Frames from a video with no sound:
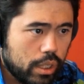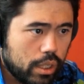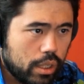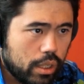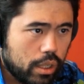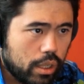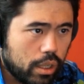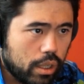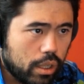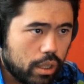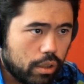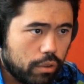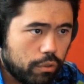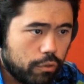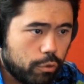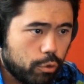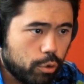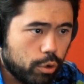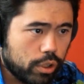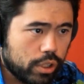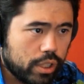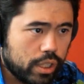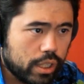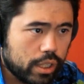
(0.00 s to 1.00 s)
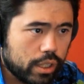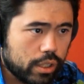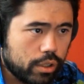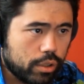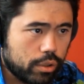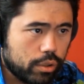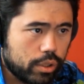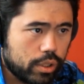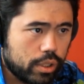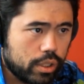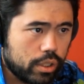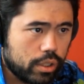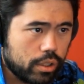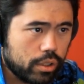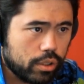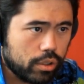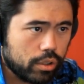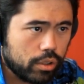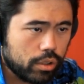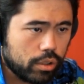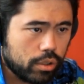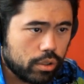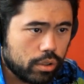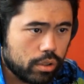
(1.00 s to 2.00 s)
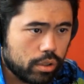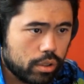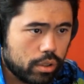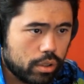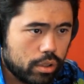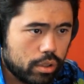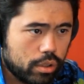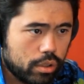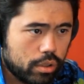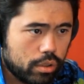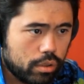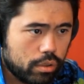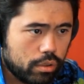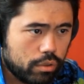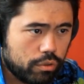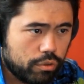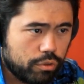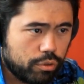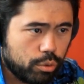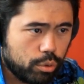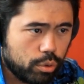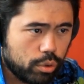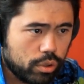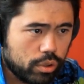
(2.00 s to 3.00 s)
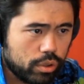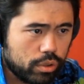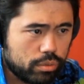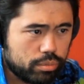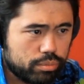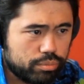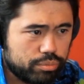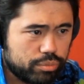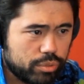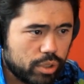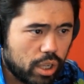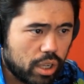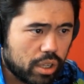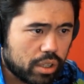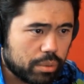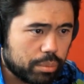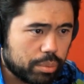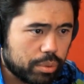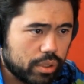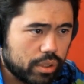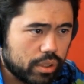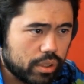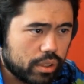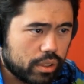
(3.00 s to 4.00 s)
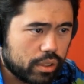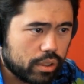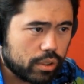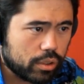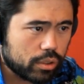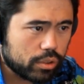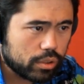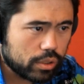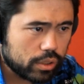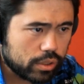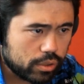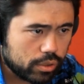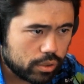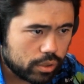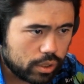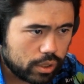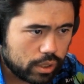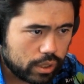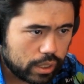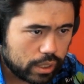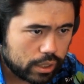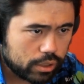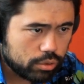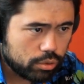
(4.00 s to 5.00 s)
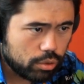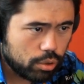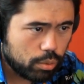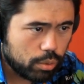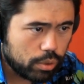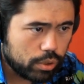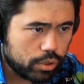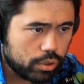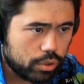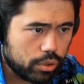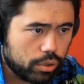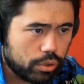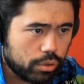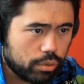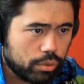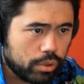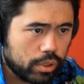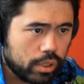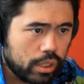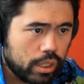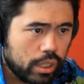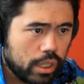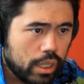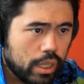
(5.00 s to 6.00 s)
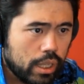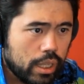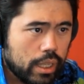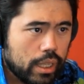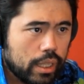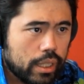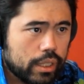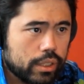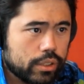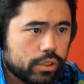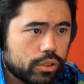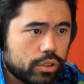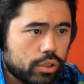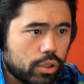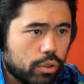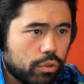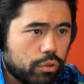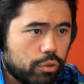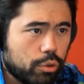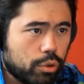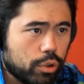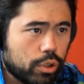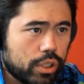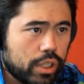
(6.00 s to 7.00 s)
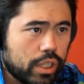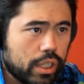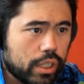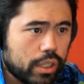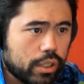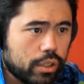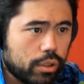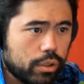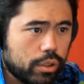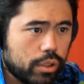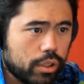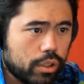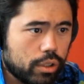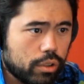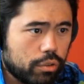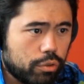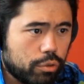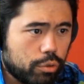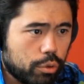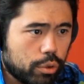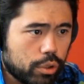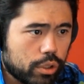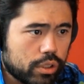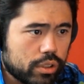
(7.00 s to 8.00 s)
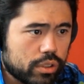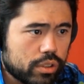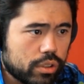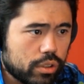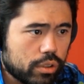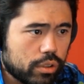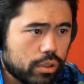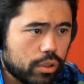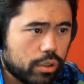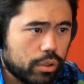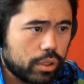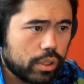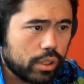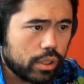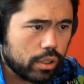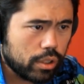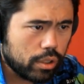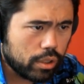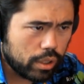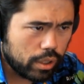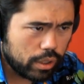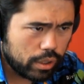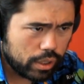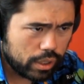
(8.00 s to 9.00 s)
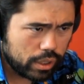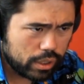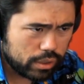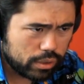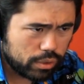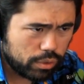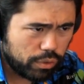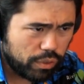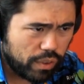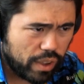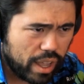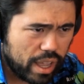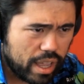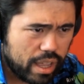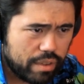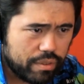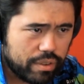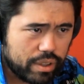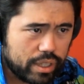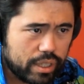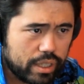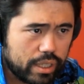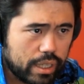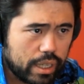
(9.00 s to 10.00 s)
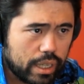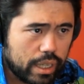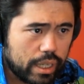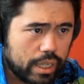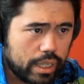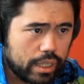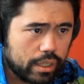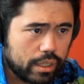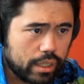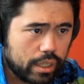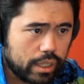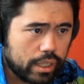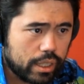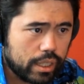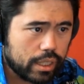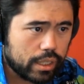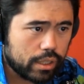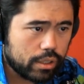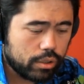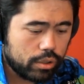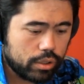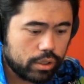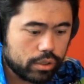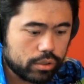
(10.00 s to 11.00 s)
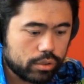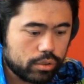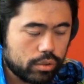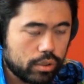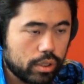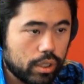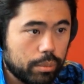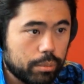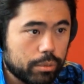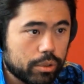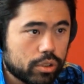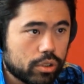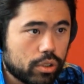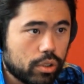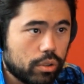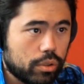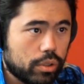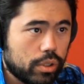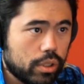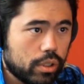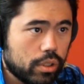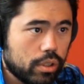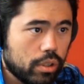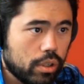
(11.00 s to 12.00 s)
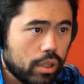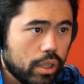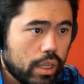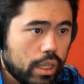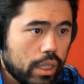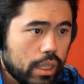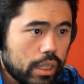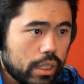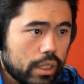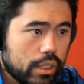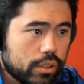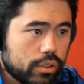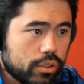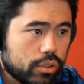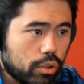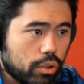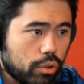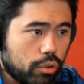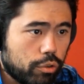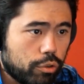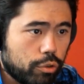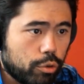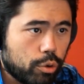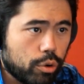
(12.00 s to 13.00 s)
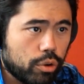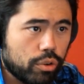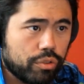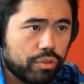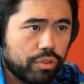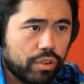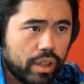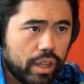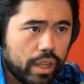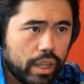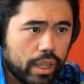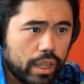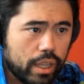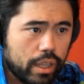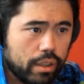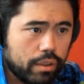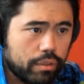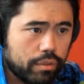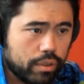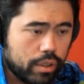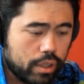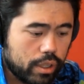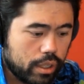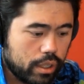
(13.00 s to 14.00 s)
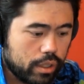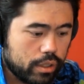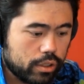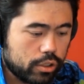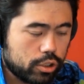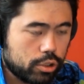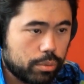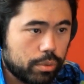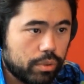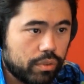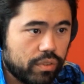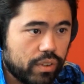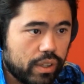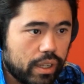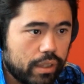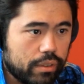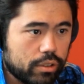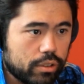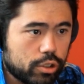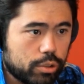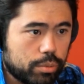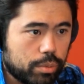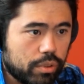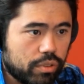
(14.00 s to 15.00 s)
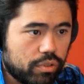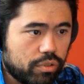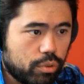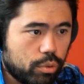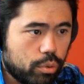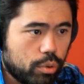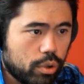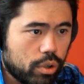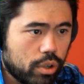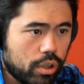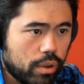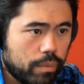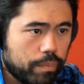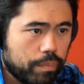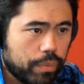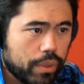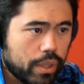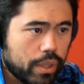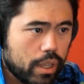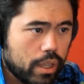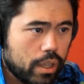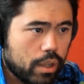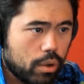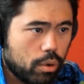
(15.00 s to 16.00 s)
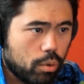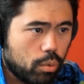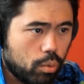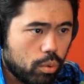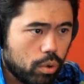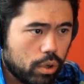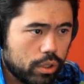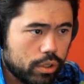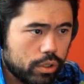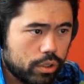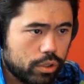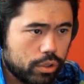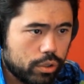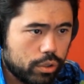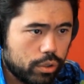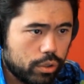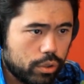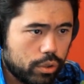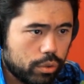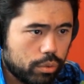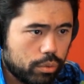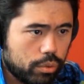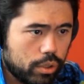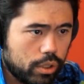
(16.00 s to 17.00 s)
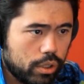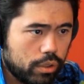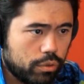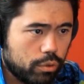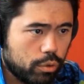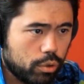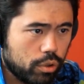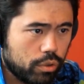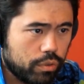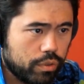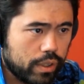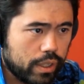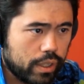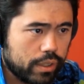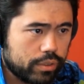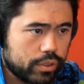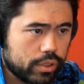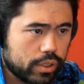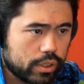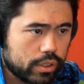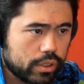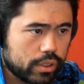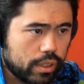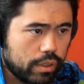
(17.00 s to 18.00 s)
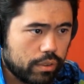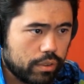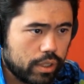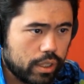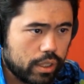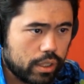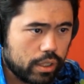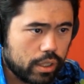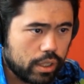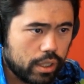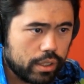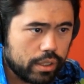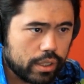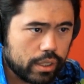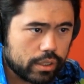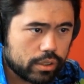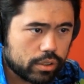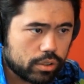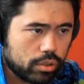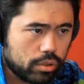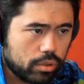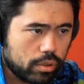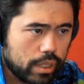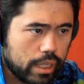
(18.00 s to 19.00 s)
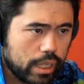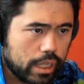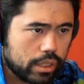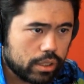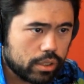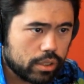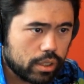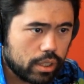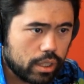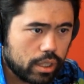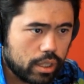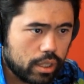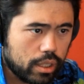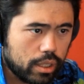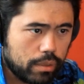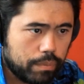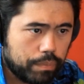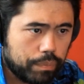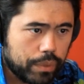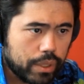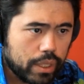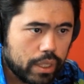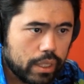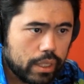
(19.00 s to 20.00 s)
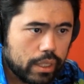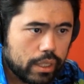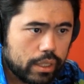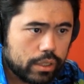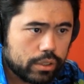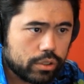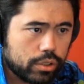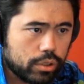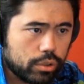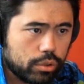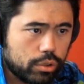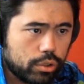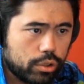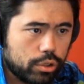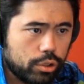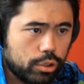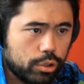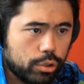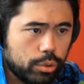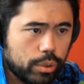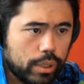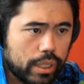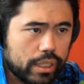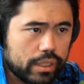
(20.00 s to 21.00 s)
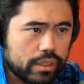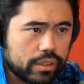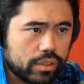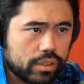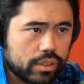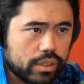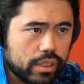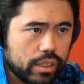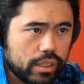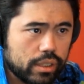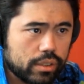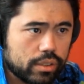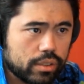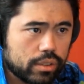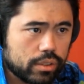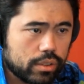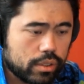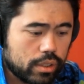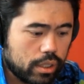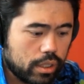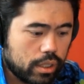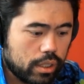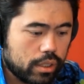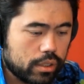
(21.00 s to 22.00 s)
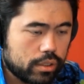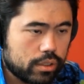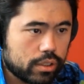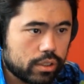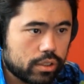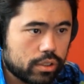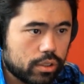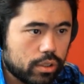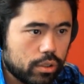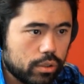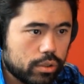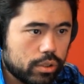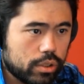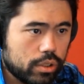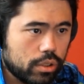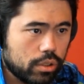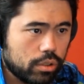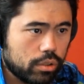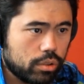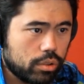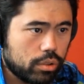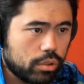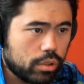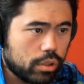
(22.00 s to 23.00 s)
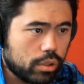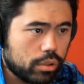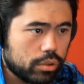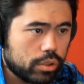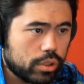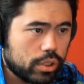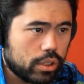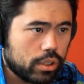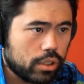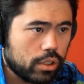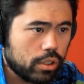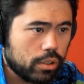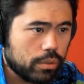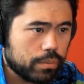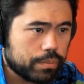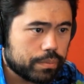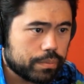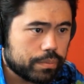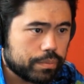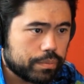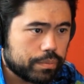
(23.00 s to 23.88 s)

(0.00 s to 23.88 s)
Uh, four can't go here. Four, not completely clear. So let's look at the next row. One, two, three. So four can't go here. Four can still go here. And then it's five and nine. Nine can't go here, so nine must go here. So four, five. Uh, this should be five. This should be four. One, two, three, four, five, six, seven, eight, nine. That's correct. Um, so two and six. Uh, six goes here. Two goes here.